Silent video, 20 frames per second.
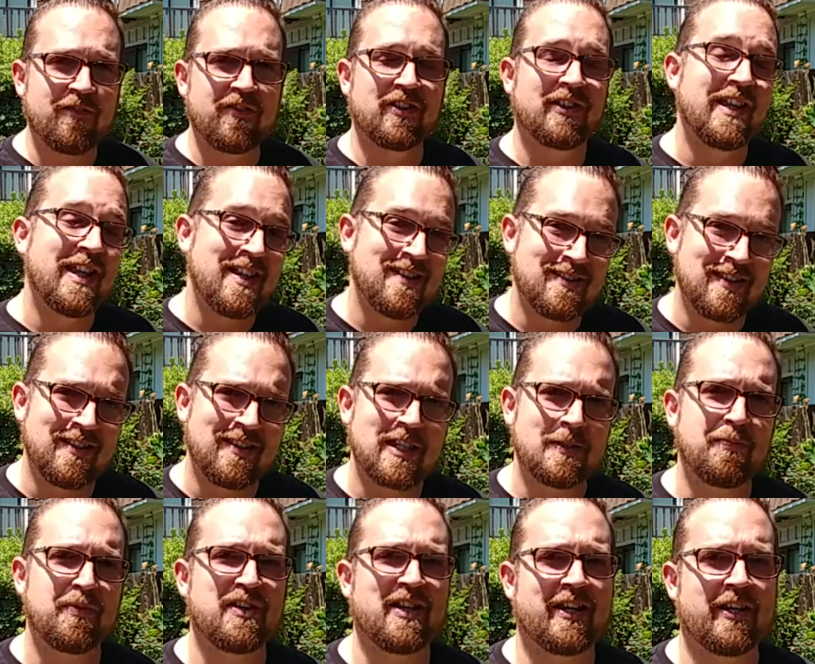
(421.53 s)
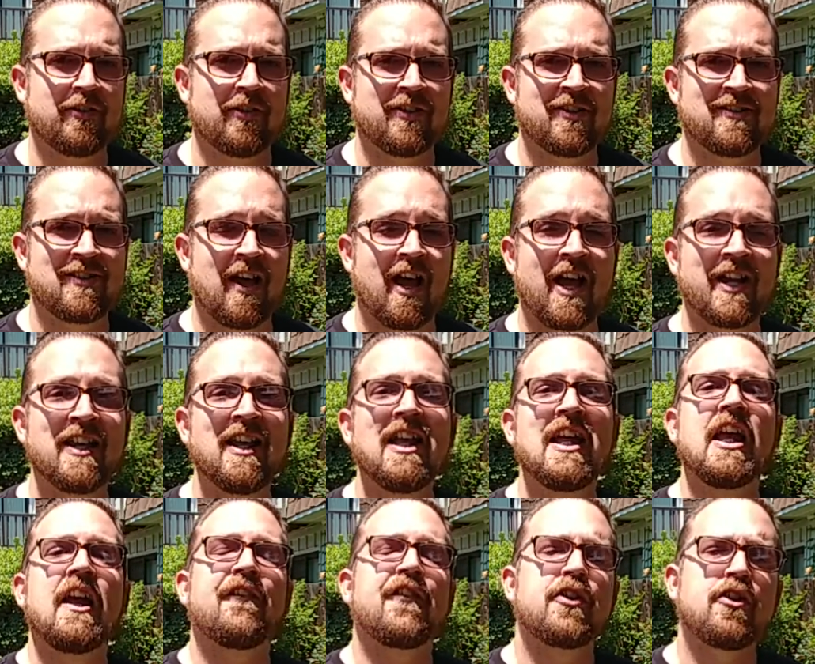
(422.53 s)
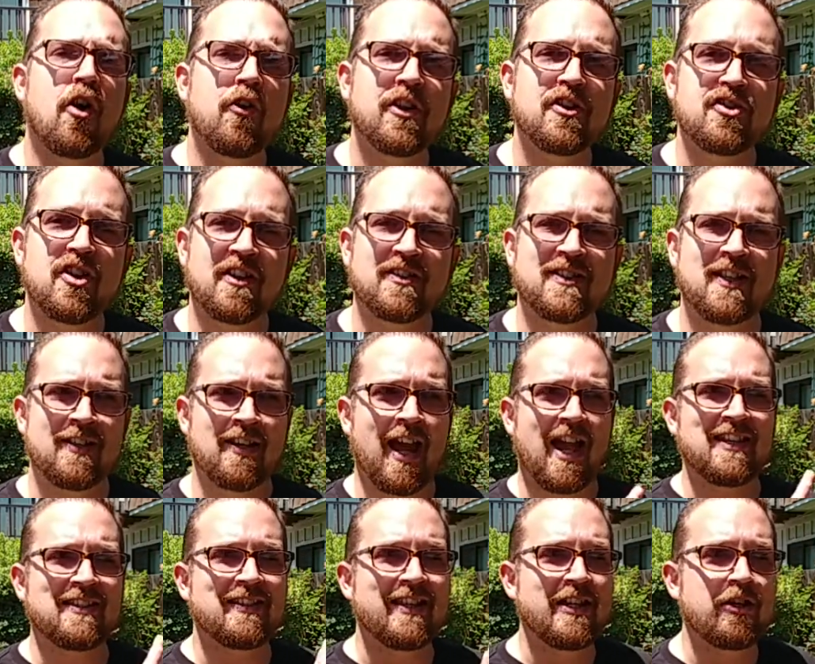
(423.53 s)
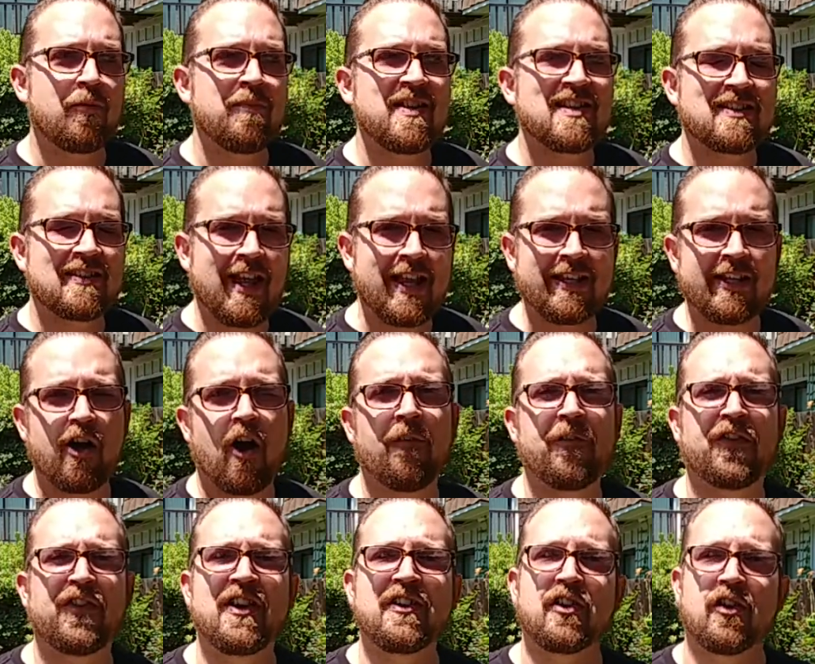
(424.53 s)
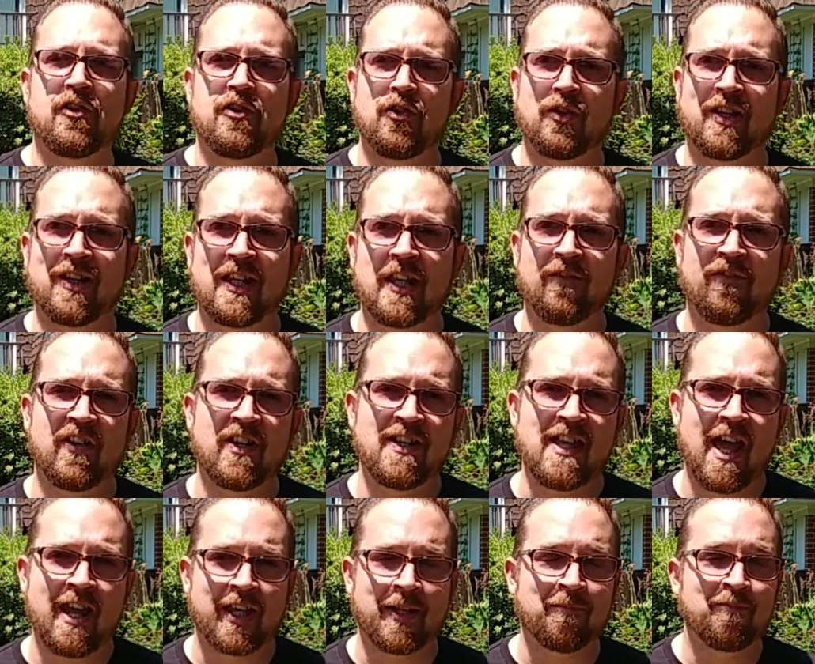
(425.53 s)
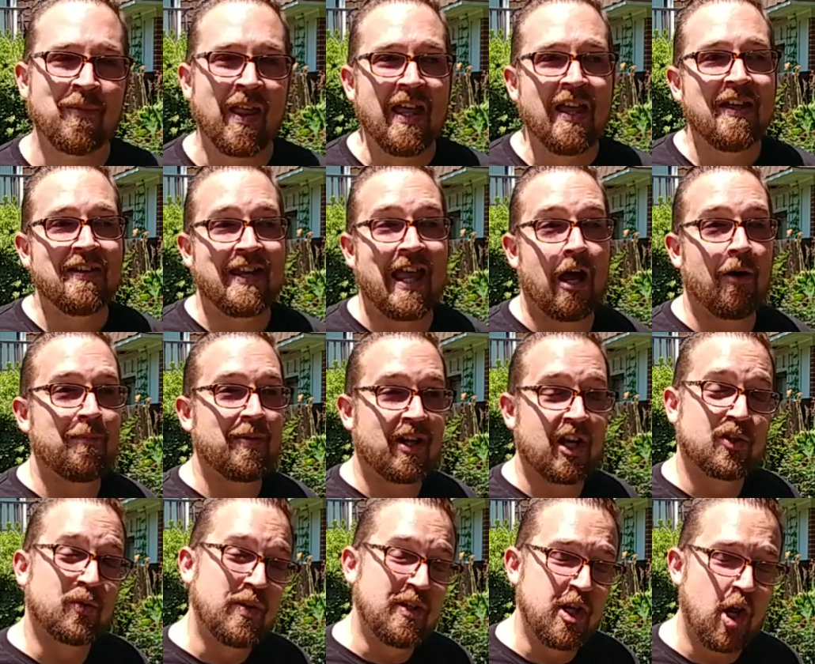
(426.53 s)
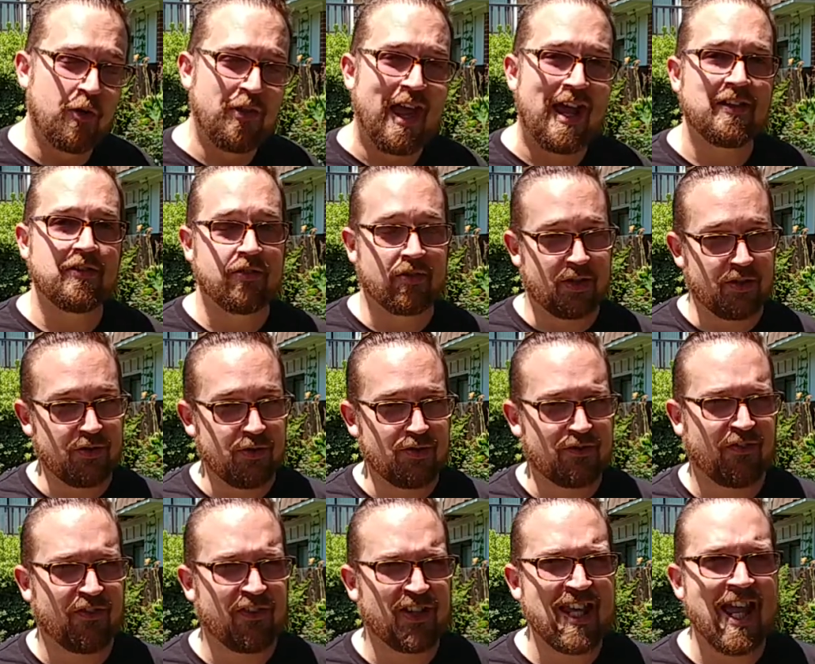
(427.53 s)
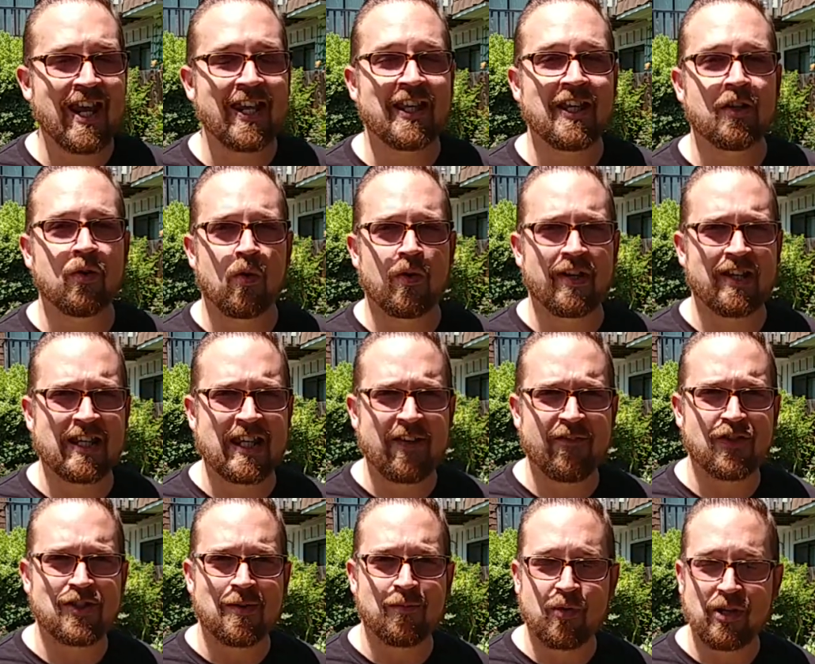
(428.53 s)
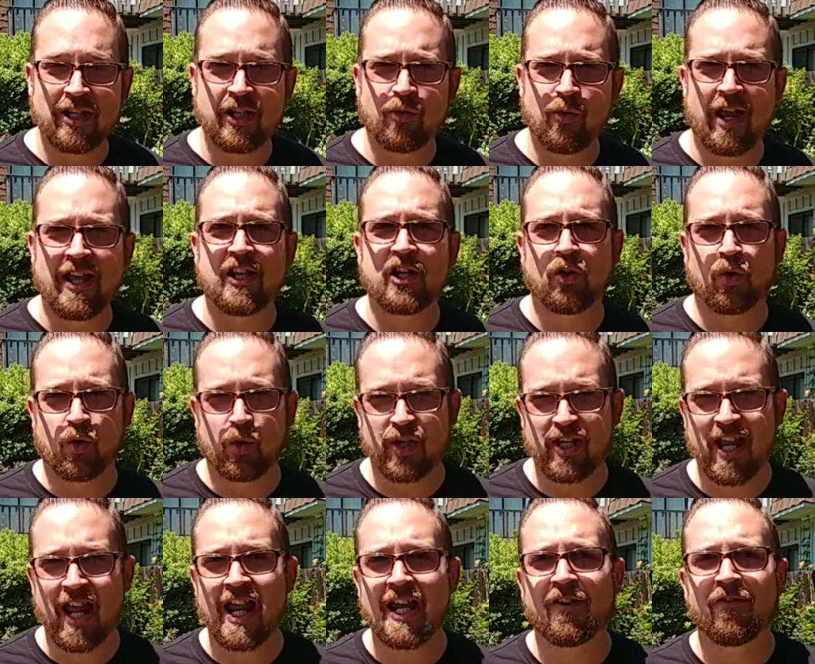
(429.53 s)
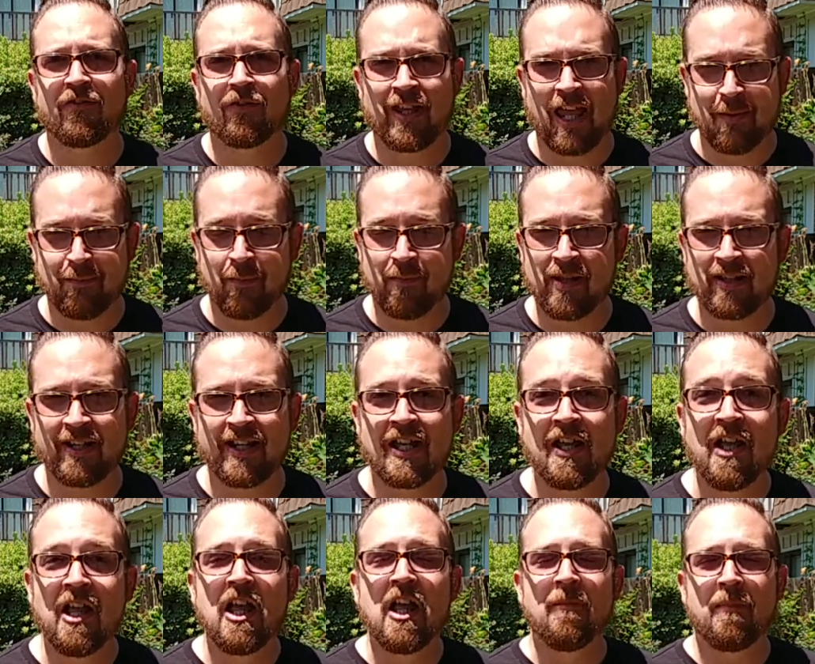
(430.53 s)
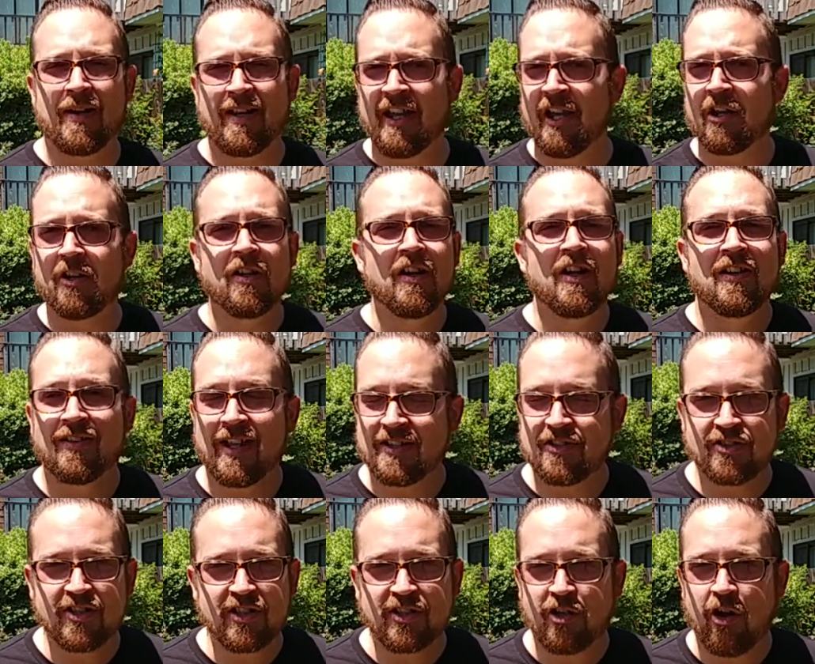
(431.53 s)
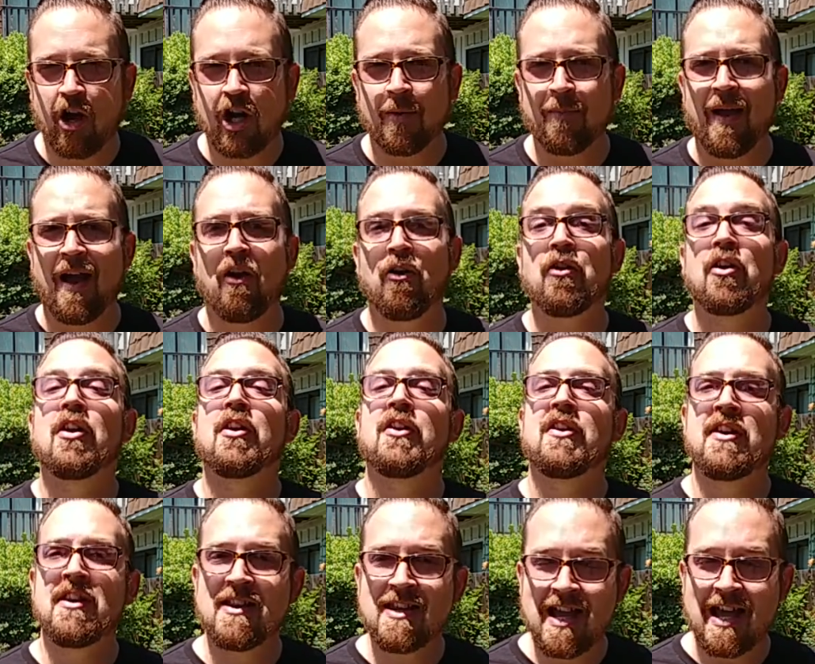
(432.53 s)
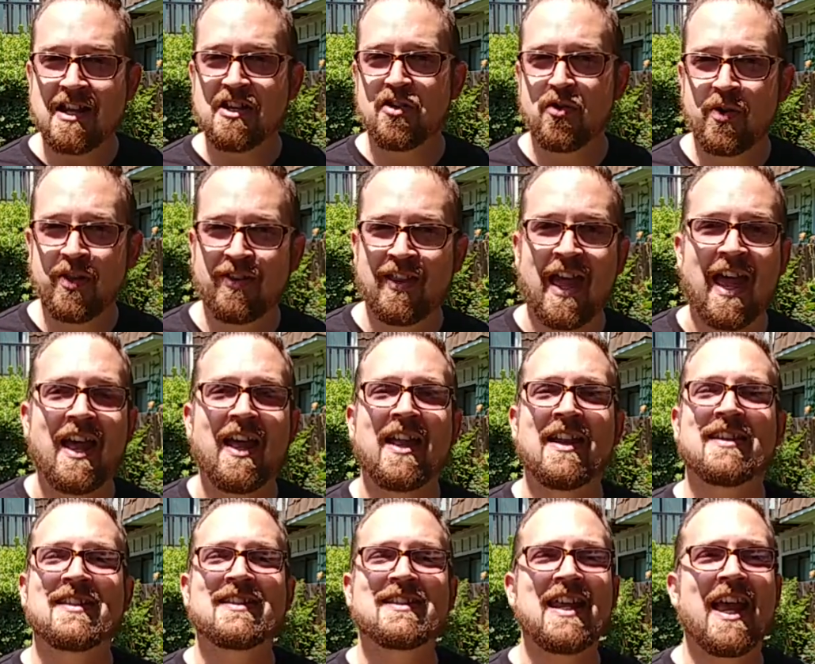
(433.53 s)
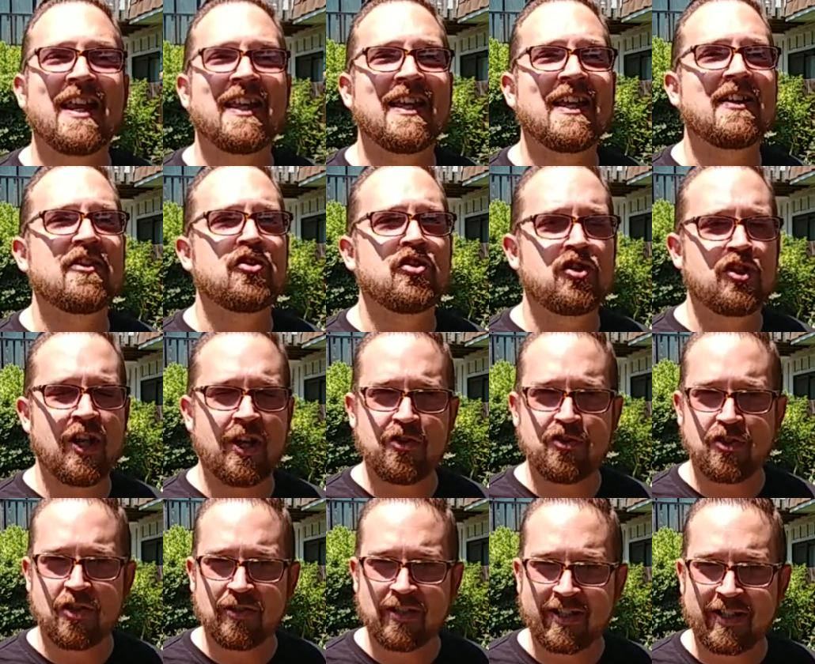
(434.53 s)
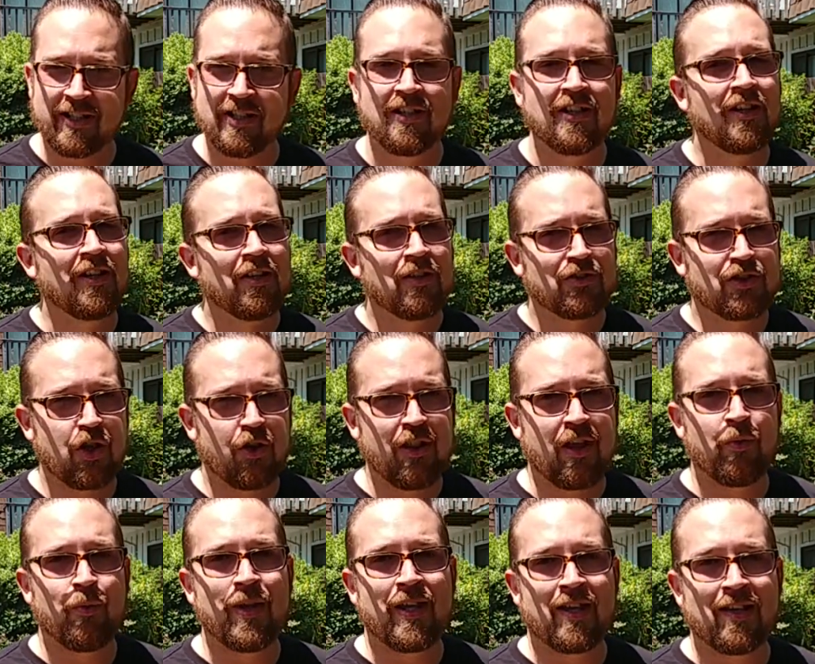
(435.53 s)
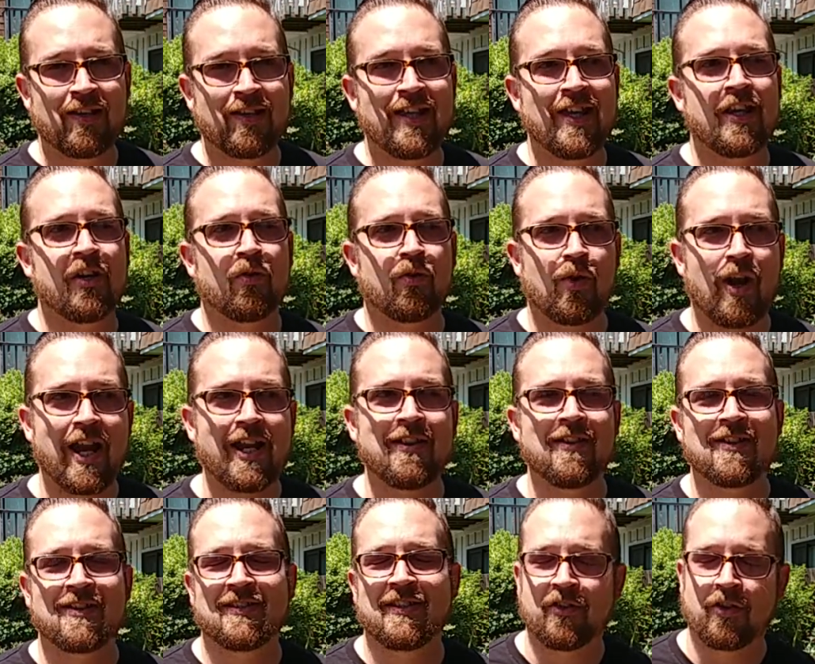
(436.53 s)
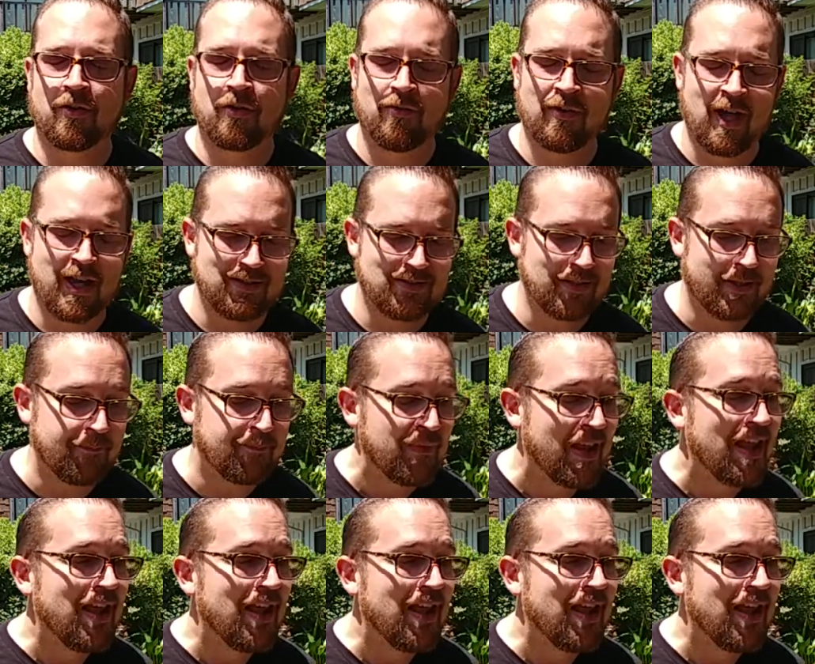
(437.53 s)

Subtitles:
of the lens in this particular design, if you don't adjust it nicely, it'll be slightly off center and you can get vignetting. Now, because we know that, you can use vignetting in order to give you some really great creative capability. But here, let's just talk about not doing that and setting it gingerly so that we can get it right in the center nicely.